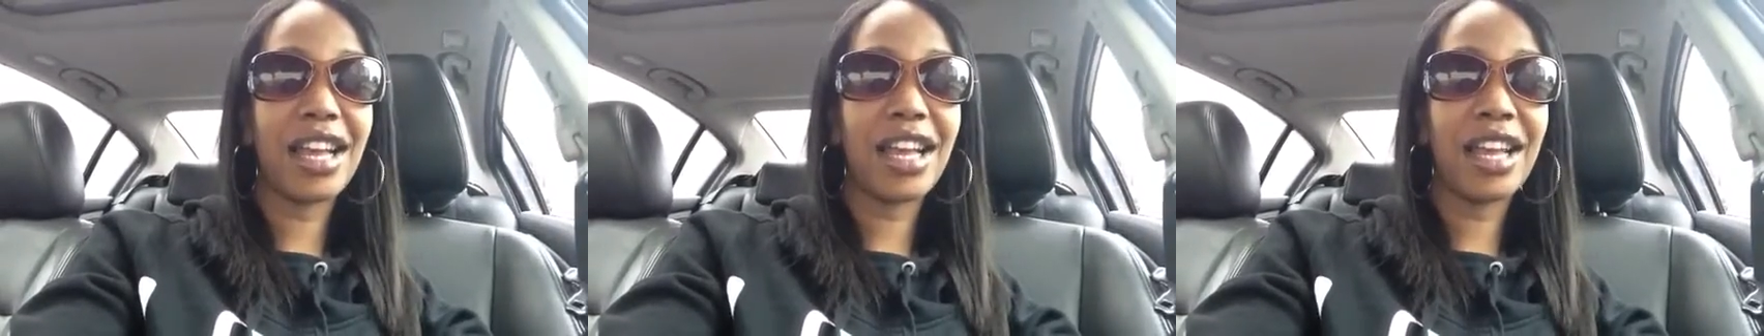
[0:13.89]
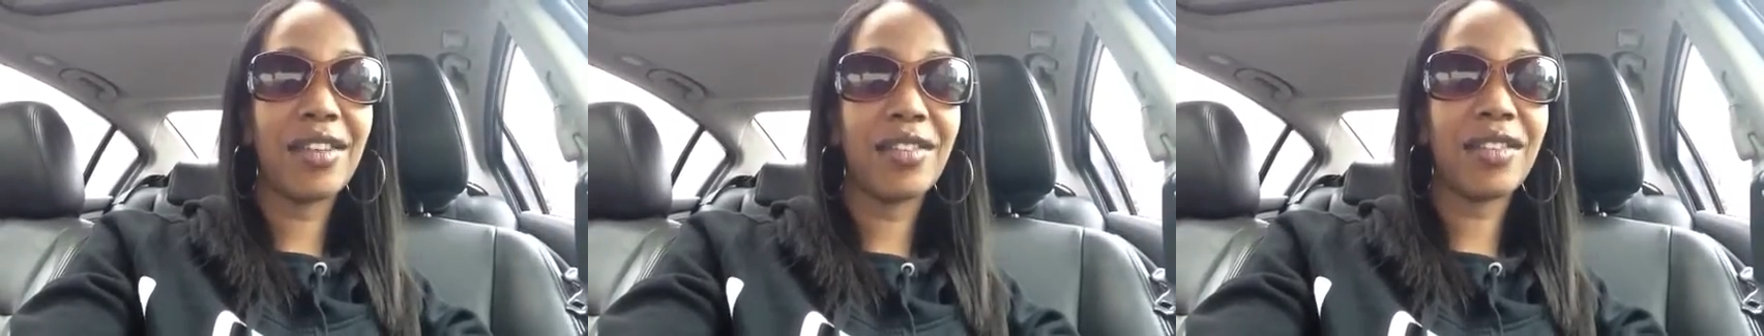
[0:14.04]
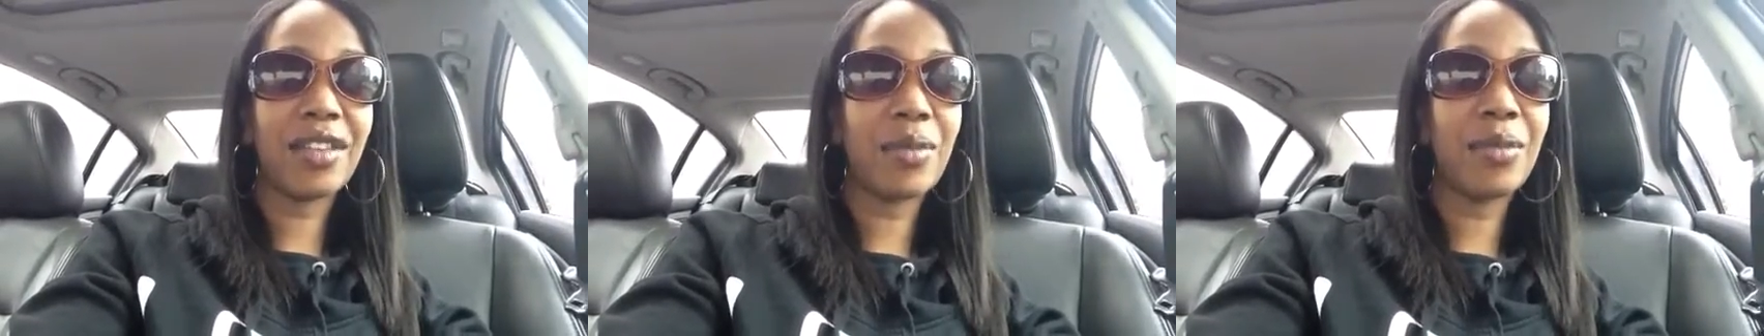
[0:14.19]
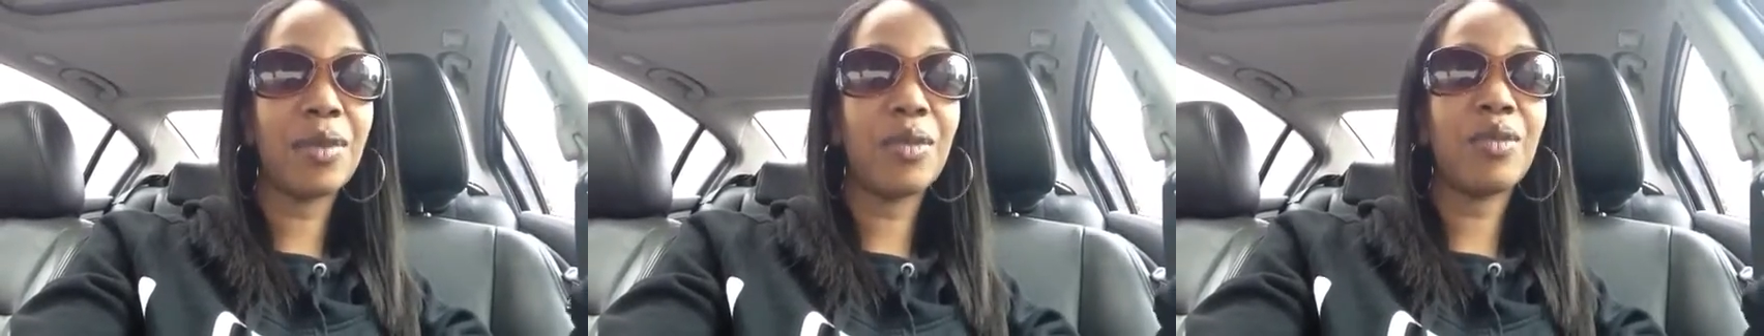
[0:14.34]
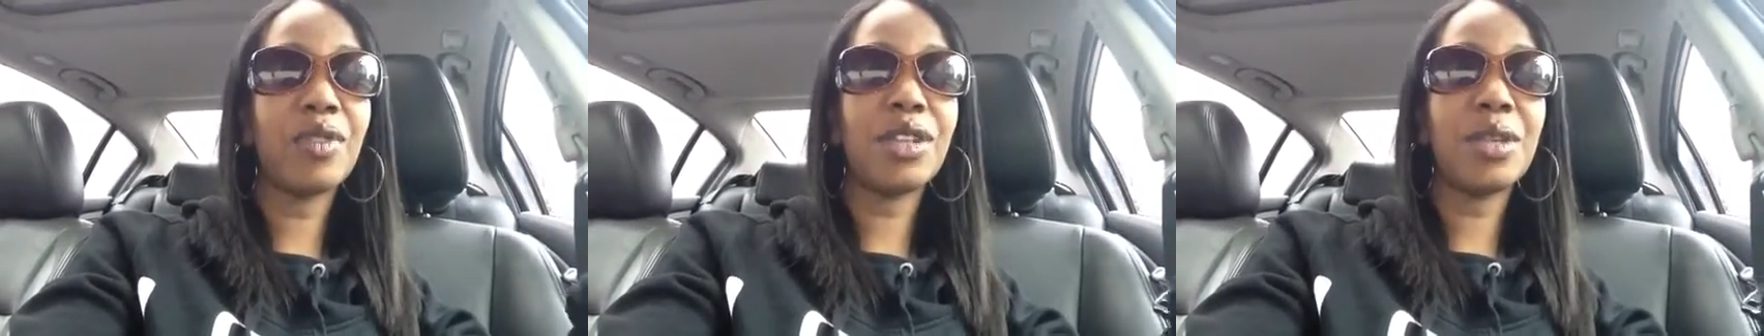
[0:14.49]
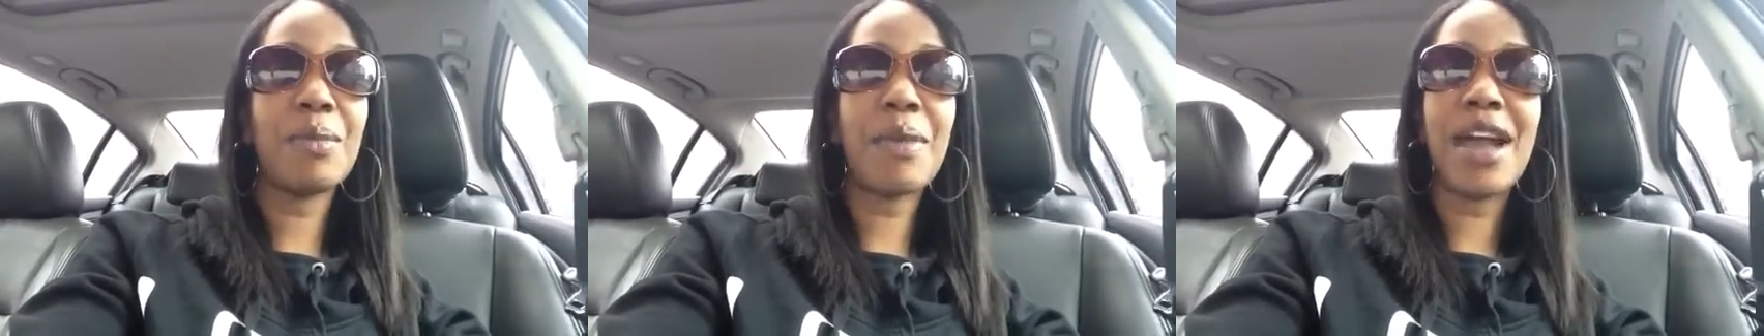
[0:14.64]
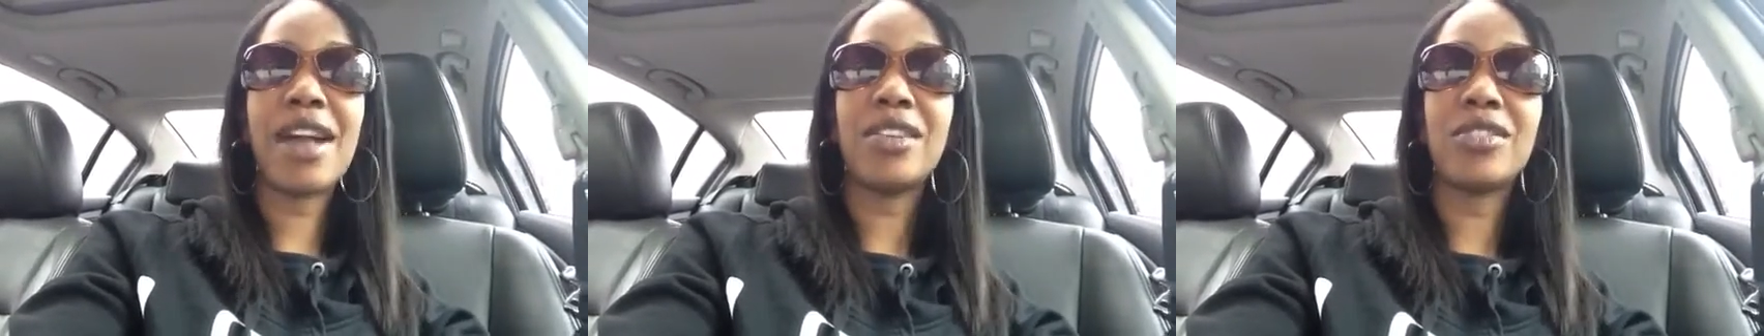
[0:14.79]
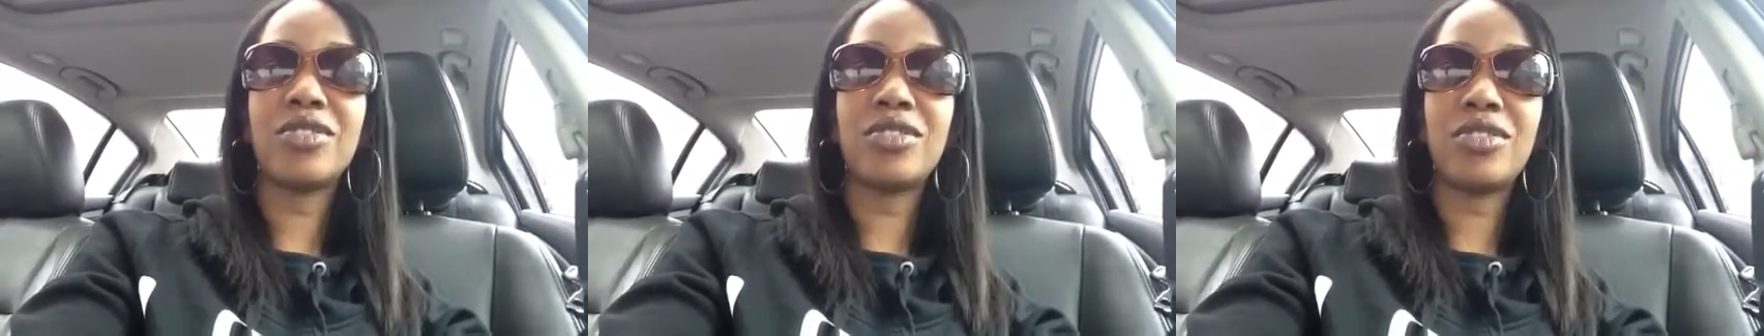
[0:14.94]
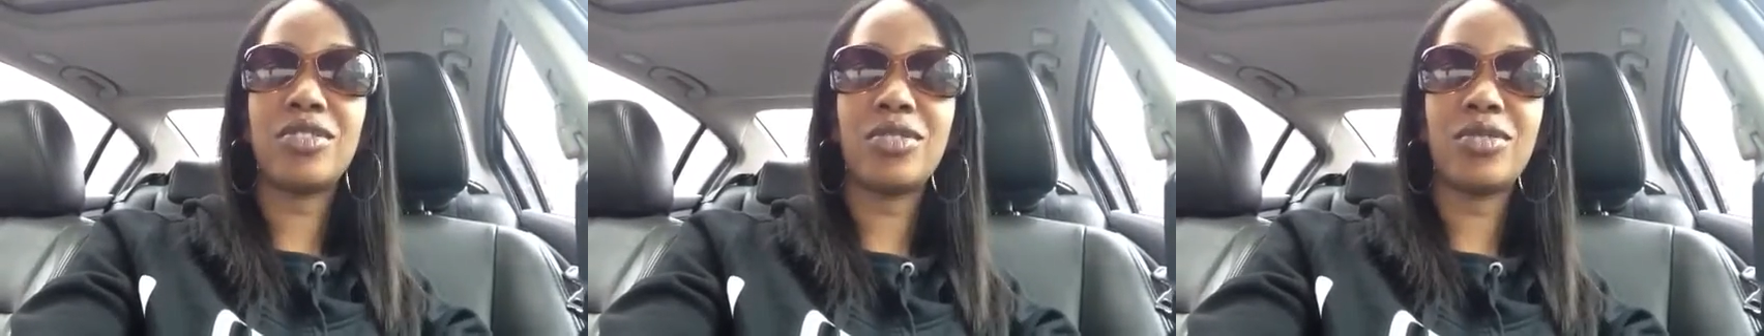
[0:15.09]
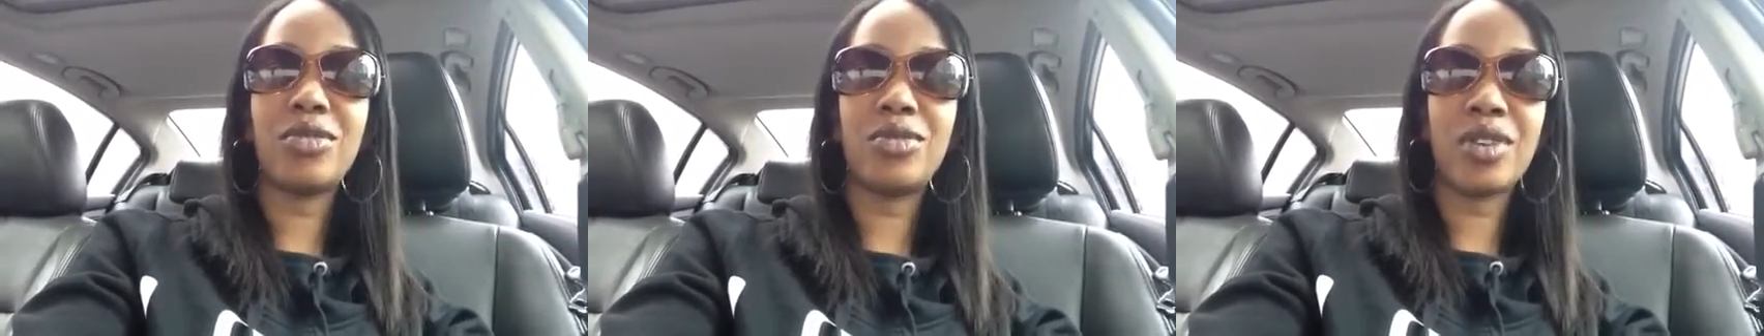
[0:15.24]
if something really matters to you,